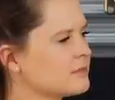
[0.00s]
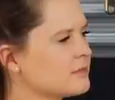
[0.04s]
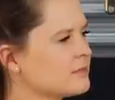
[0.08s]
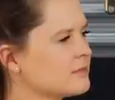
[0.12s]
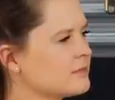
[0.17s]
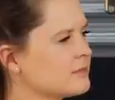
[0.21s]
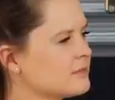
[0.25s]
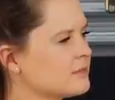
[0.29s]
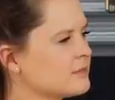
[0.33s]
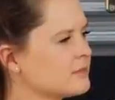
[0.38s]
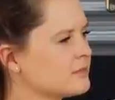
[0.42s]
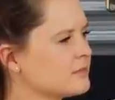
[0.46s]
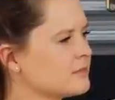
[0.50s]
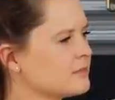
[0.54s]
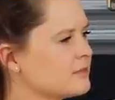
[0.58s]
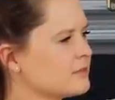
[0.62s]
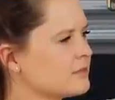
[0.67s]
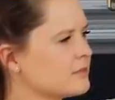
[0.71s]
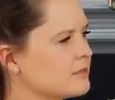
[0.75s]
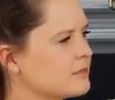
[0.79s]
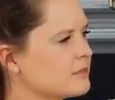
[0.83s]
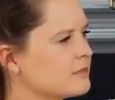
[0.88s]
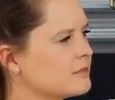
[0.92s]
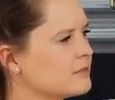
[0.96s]

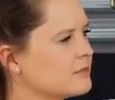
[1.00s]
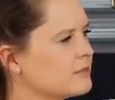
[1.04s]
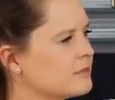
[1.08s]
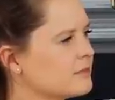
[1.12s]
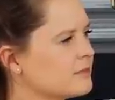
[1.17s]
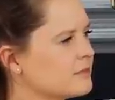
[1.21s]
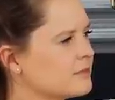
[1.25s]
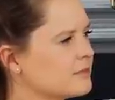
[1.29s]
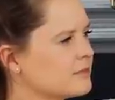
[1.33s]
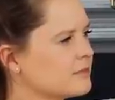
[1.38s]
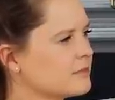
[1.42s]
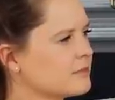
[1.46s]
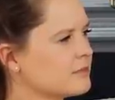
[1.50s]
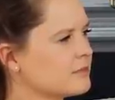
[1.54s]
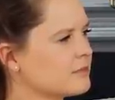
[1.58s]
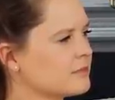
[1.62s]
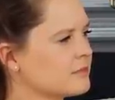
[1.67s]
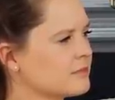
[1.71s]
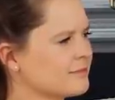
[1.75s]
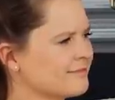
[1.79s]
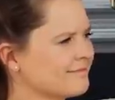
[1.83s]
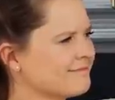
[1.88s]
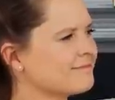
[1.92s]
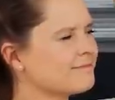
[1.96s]

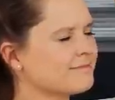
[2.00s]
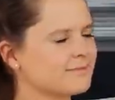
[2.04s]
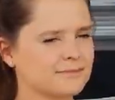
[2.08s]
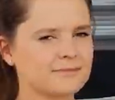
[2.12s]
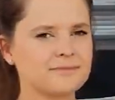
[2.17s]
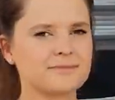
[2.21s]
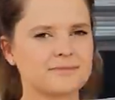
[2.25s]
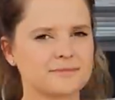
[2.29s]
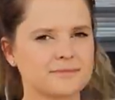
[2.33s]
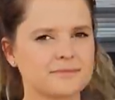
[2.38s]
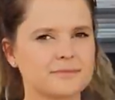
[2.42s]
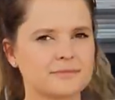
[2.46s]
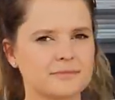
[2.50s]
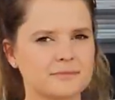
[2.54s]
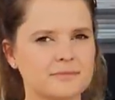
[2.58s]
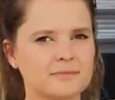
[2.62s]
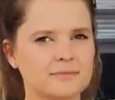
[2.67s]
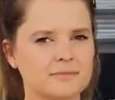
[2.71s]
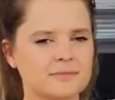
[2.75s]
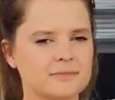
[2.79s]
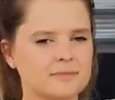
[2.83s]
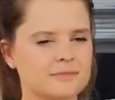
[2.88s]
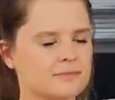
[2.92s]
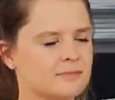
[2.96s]

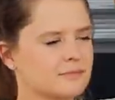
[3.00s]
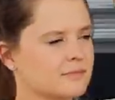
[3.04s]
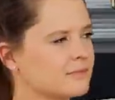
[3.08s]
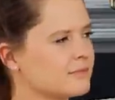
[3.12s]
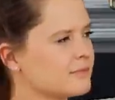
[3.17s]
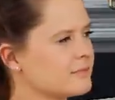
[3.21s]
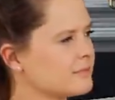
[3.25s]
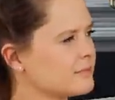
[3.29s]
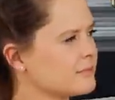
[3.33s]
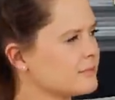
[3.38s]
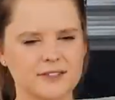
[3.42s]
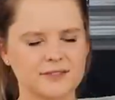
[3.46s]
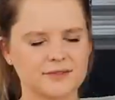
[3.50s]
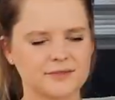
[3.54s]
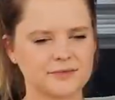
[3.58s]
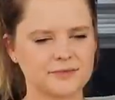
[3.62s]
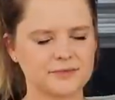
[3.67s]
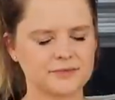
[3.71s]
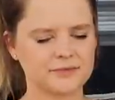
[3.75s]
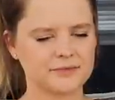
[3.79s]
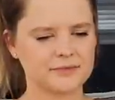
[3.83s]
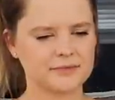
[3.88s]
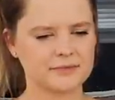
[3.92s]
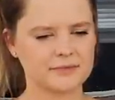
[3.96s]

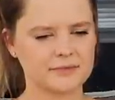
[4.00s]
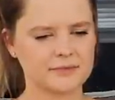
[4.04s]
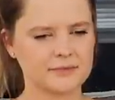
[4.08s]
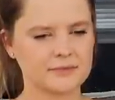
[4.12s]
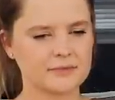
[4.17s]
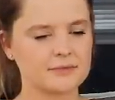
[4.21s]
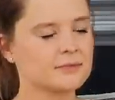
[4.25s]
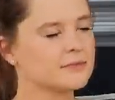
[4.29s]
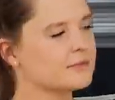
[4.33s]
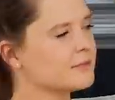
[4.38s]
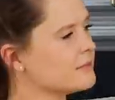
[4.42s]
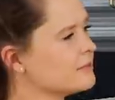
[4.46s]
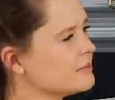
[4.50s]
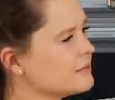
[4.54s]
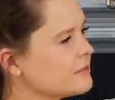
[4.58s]
No words are spoken by the person on screen.